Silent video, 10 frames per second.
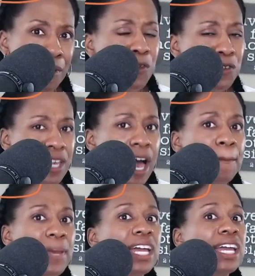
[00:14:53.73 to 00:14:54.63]
But for
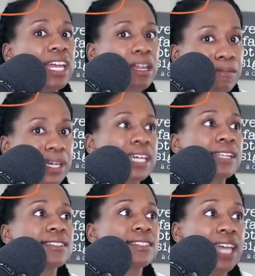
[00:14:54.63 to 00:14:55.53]
some, it
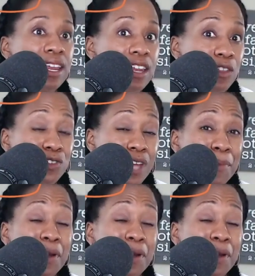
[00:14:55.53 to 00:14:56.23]
means take another step.